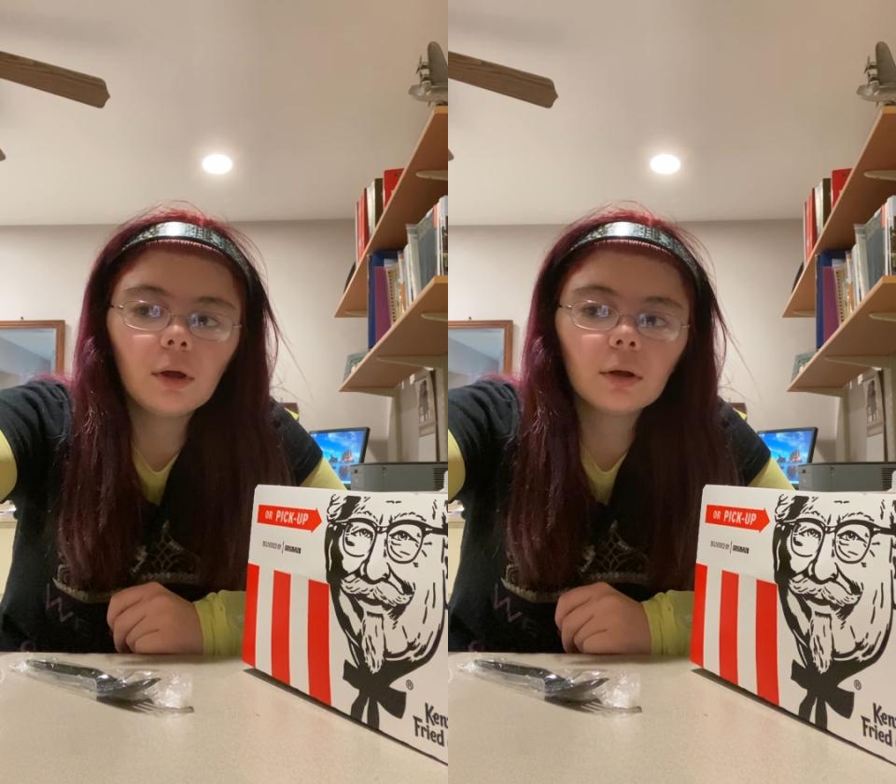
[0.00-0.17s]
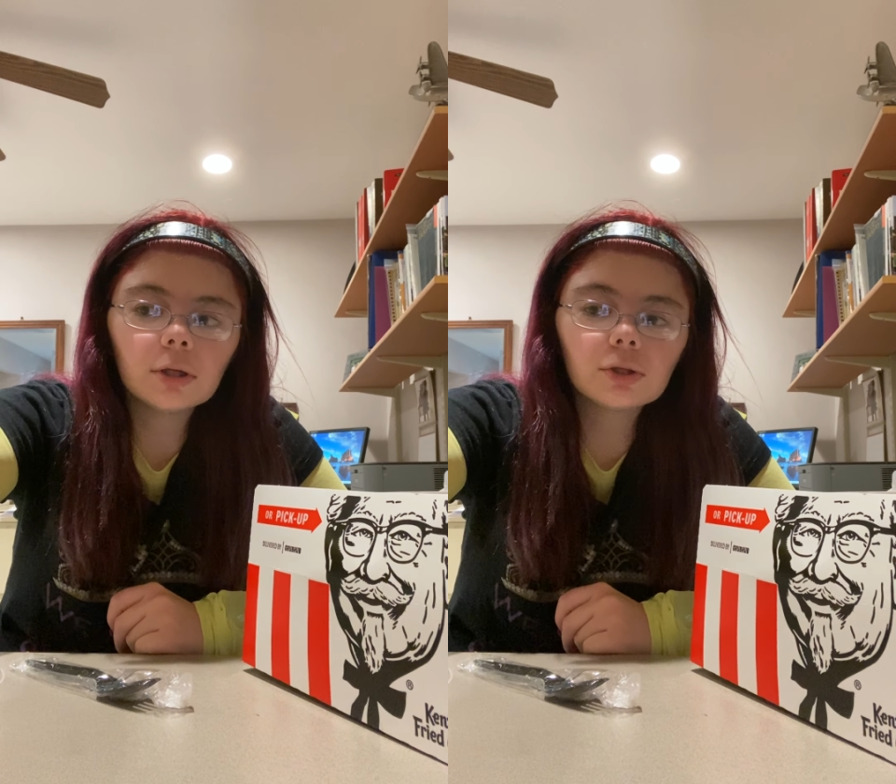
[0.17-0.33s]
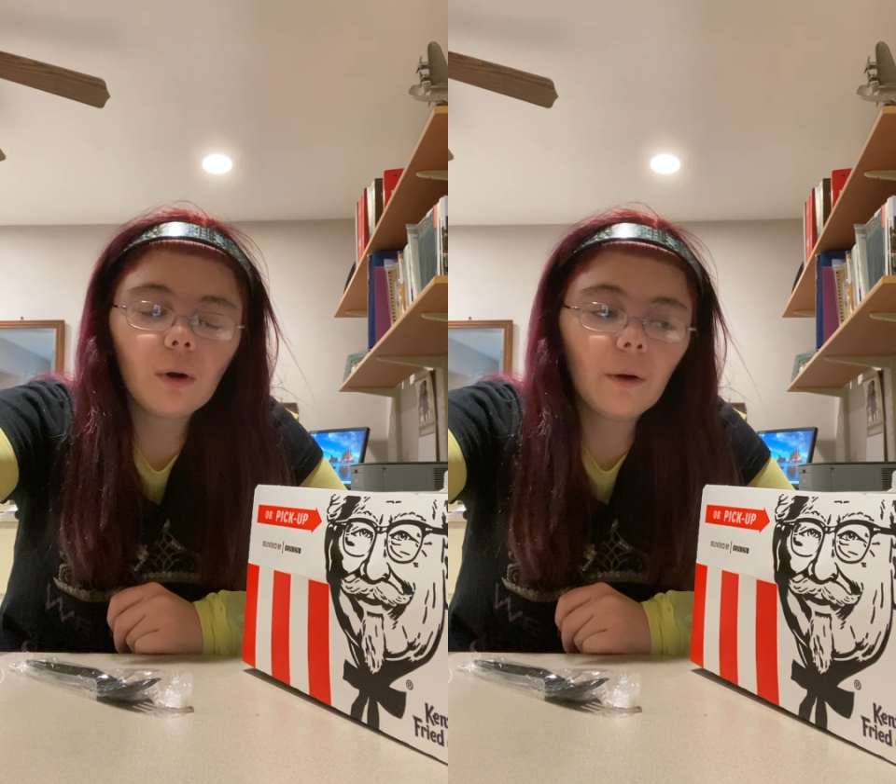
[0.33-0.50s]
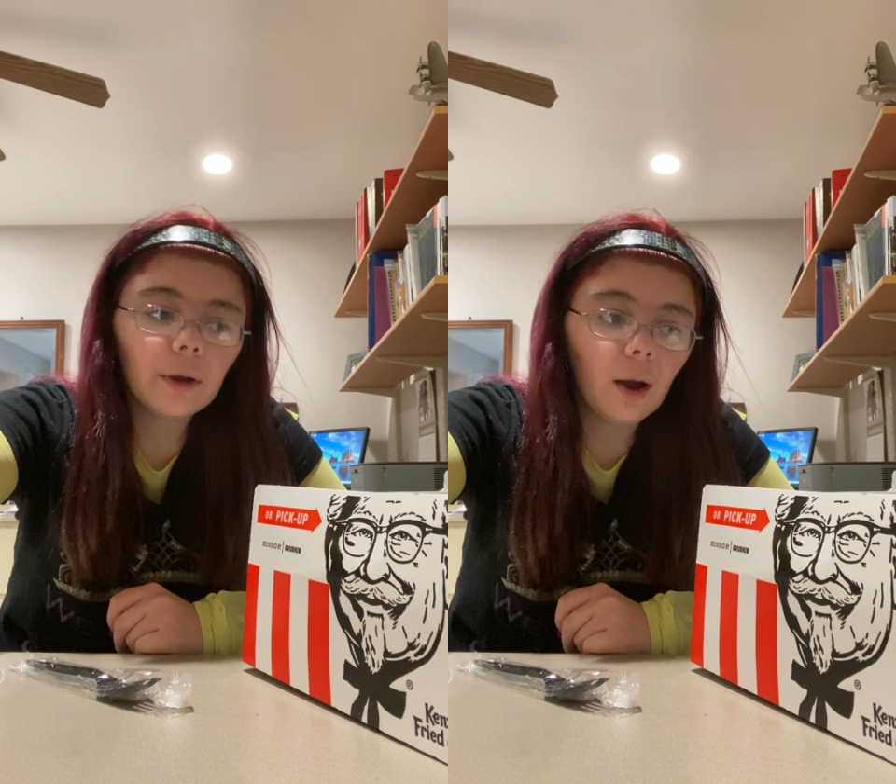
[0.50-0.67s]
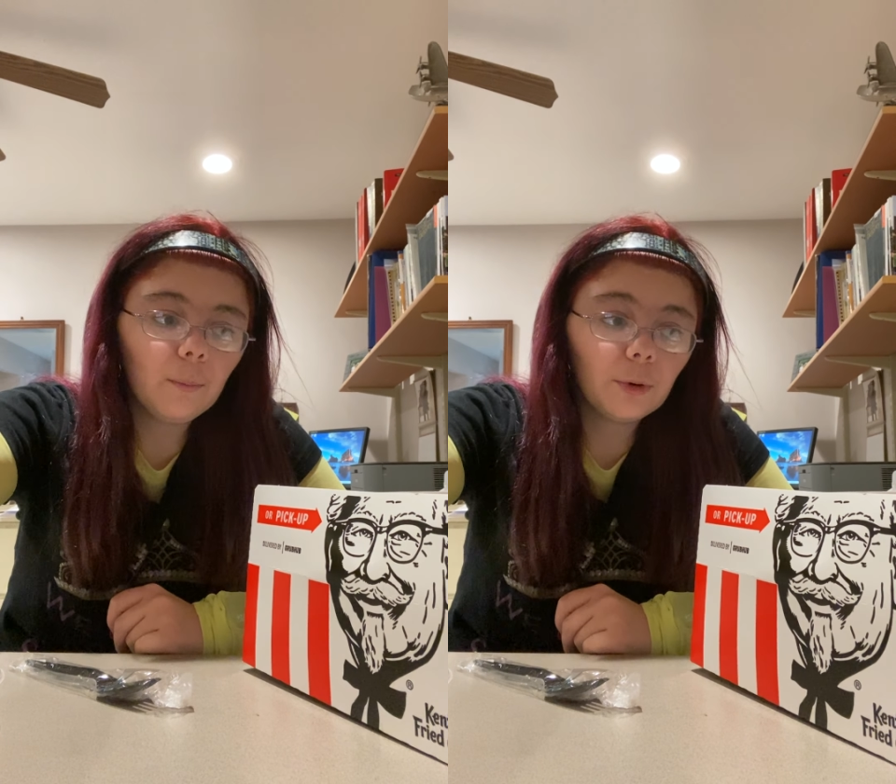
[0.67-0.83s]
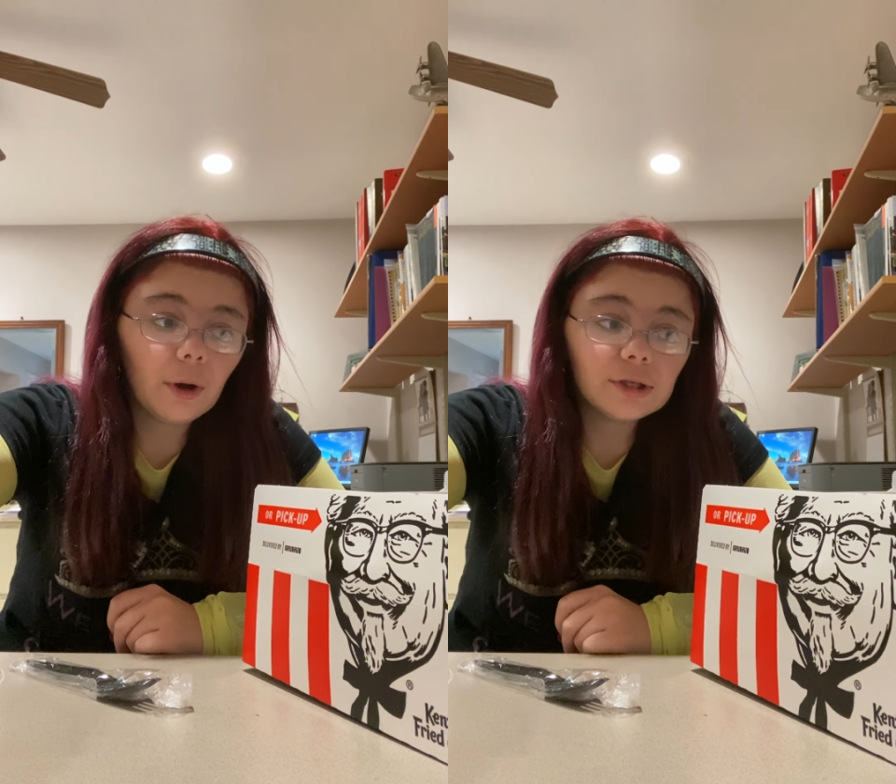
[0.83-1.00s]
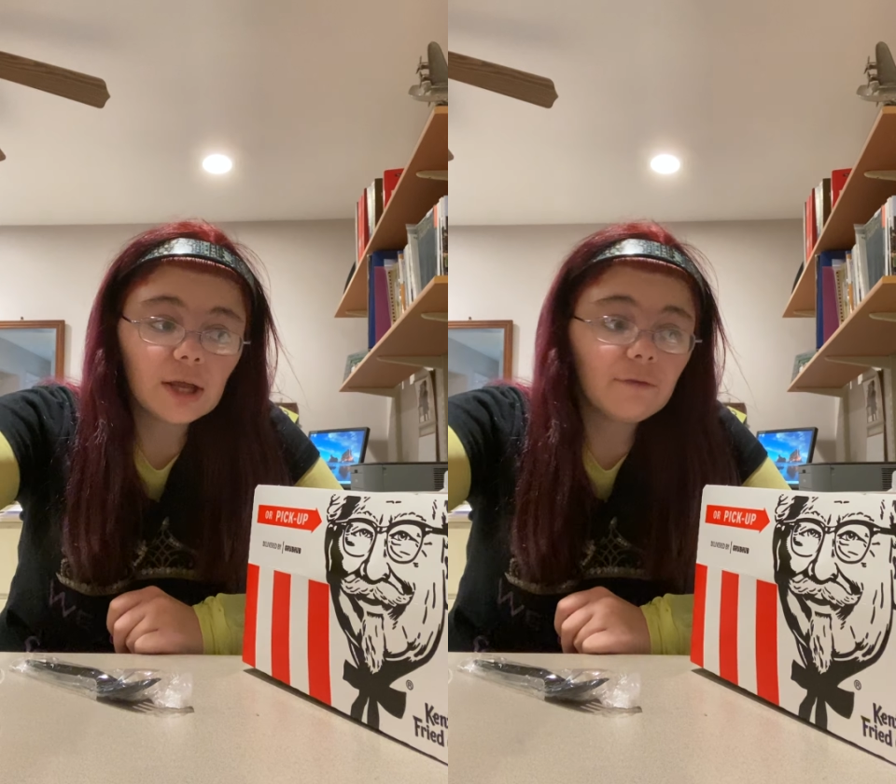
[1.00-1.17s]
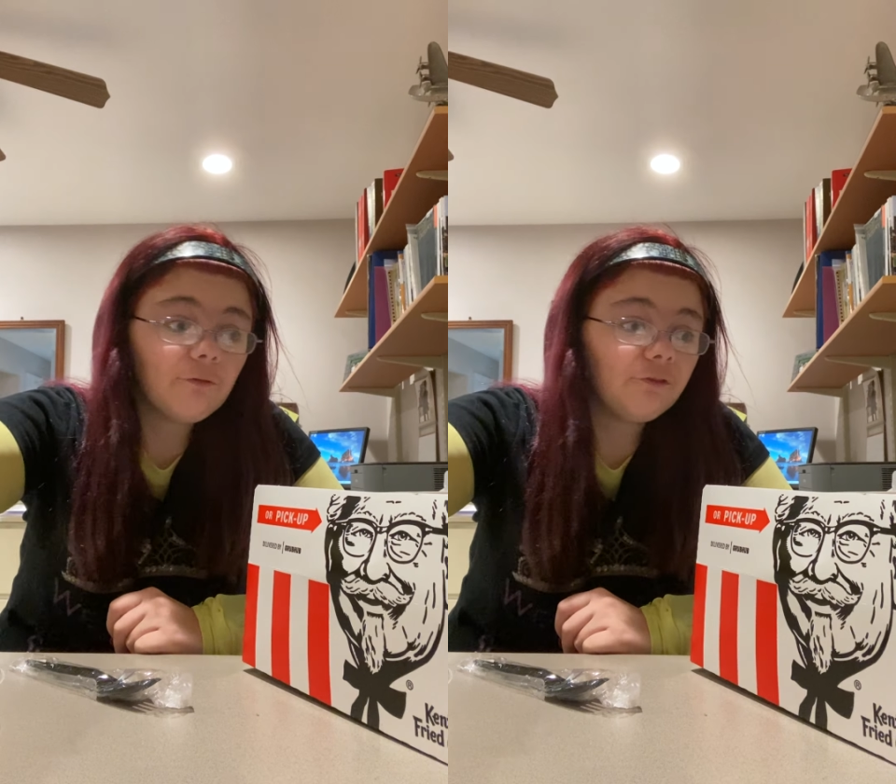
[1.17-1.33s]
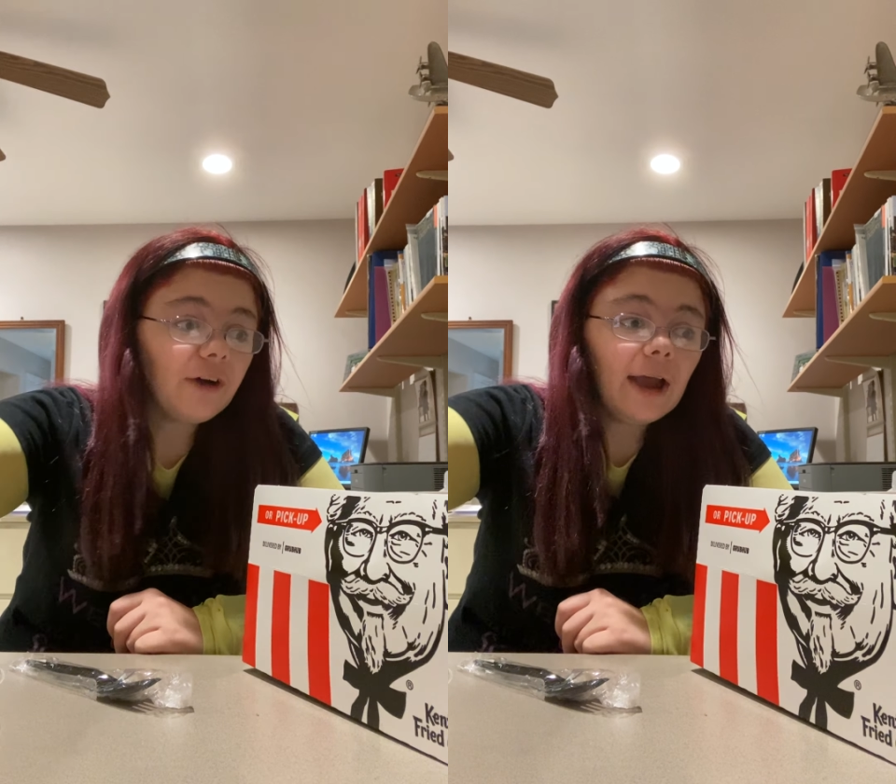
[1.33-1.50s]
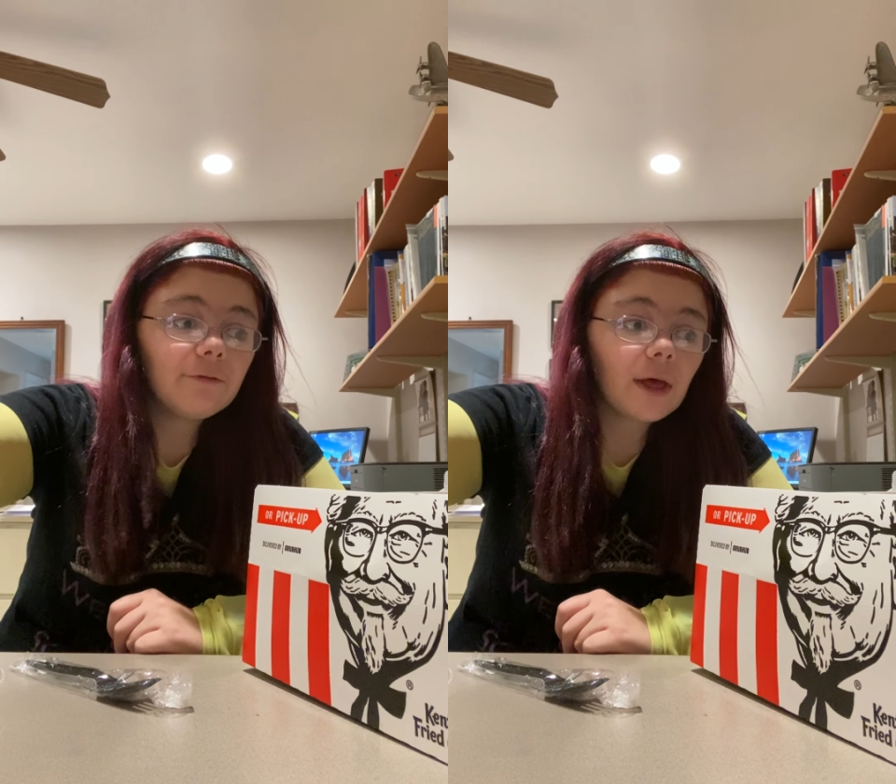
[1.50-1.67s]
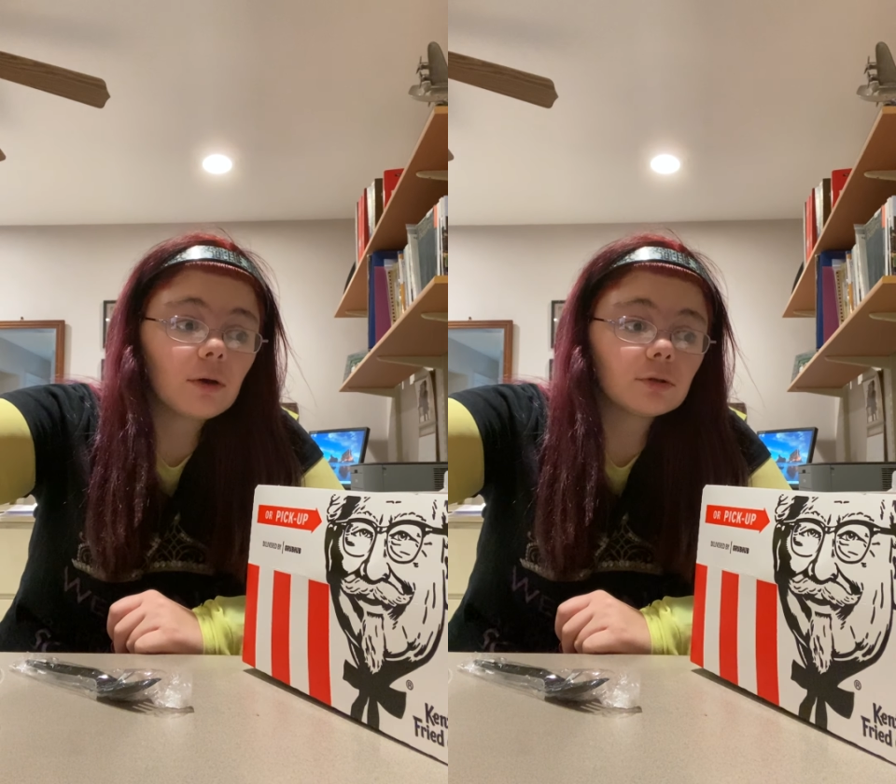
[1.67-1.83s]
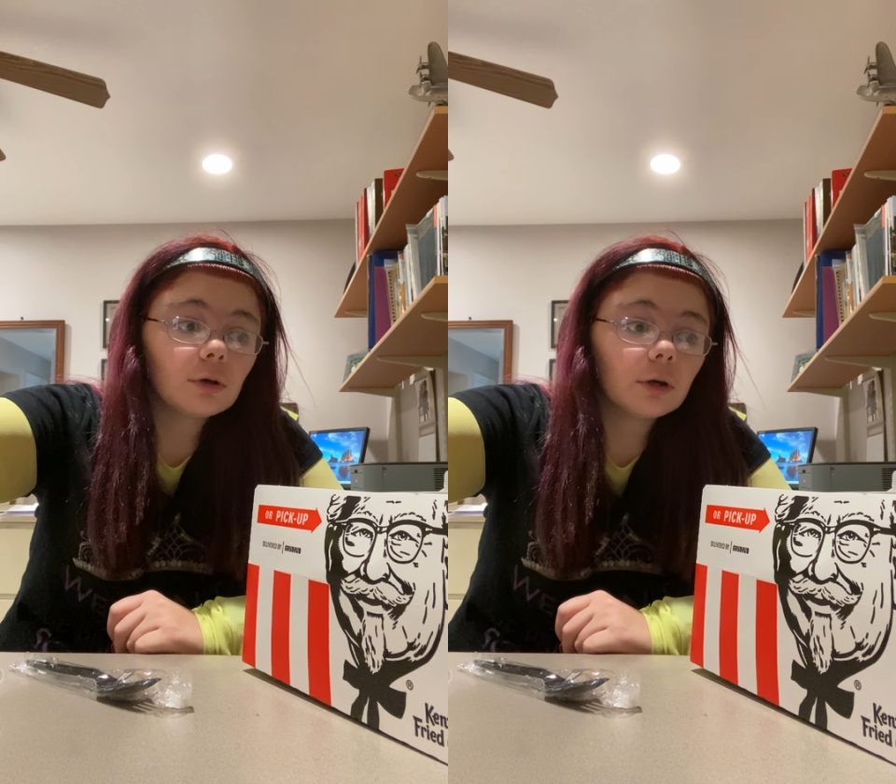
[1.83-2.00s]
Because growing up, we always had 5,000